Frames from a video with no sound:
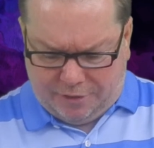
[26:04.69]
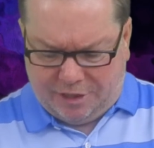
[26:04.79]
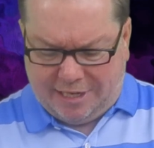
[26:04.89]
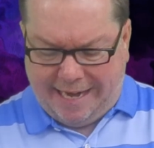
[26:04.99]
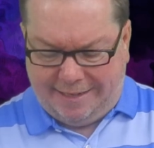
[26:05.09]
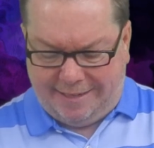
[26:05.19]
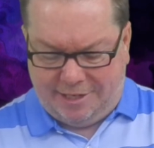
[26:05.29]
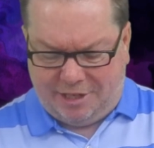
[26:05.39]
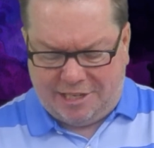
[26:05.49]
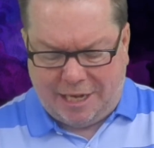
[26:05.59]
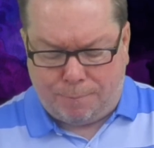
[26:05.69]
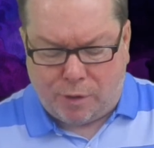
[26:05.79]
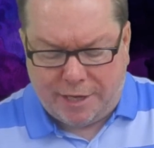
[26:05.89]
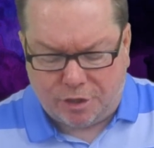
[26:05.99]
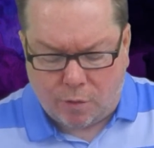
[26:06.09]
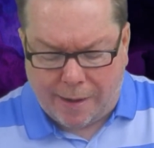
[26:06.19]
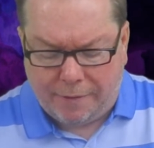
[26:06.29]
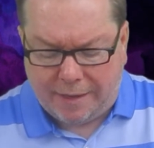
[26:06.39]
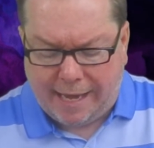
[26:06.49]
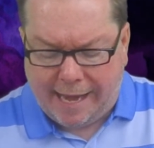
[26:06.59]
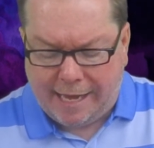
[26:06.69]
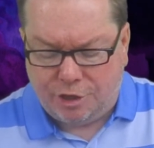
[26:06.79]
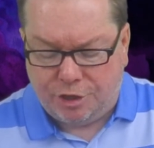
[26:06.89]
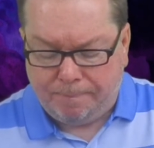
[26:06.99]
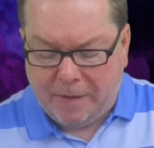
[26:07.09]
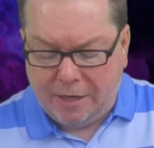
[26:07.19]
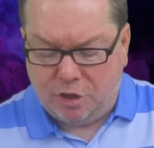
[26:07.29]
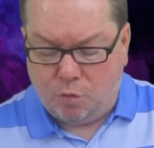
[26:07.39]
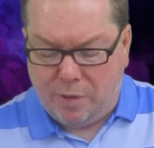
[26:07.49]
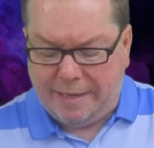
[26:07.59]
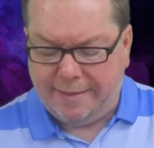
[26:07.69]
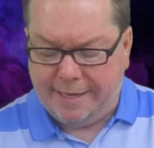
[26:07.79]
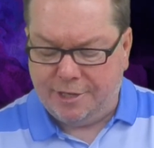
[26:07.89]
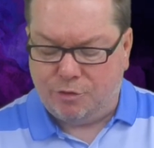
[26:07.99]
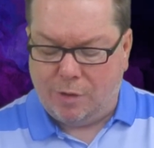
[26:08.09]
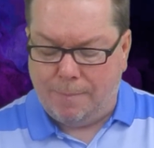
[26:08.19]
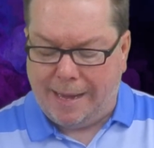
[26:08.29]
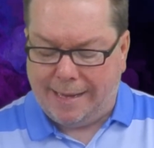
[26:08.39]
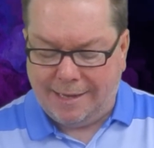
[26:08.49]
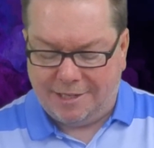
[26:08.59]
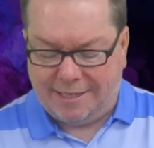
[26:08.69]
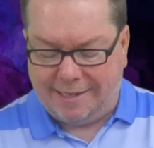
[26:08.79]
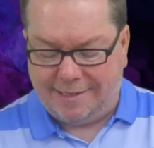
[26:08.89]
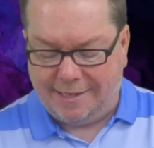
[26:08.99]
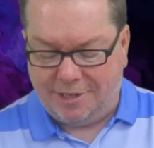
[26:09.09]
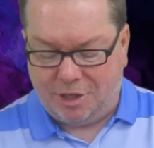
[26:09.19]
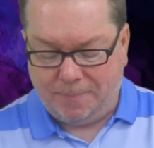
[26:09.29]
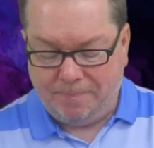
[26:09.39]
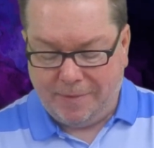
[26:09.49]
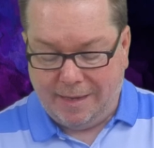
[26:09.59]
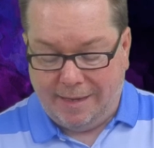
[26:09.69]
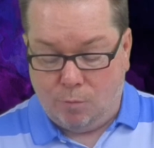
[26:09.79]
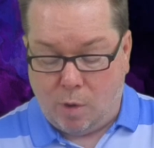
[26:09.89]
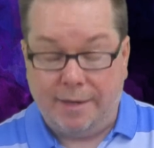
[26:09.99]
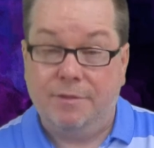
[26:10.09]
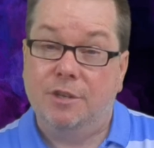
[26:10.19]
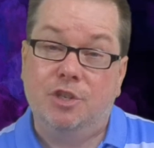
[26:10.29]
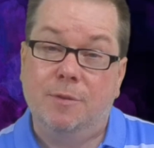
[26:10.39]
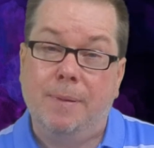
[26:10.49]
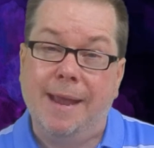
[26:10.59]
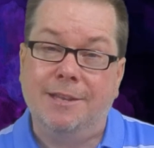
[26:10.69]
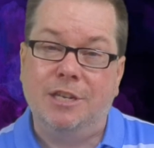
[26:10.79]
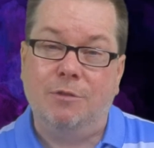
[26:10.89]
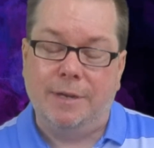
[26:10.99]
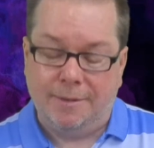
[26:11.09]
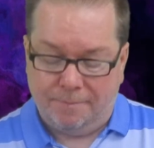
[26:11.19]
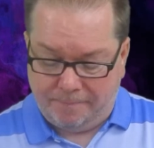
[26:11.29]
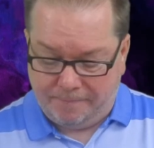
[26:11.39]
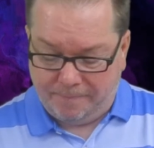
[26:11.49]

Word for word: the scientists, as they pressed around the cage to read the history-making sentence. What had the chimpanzee written?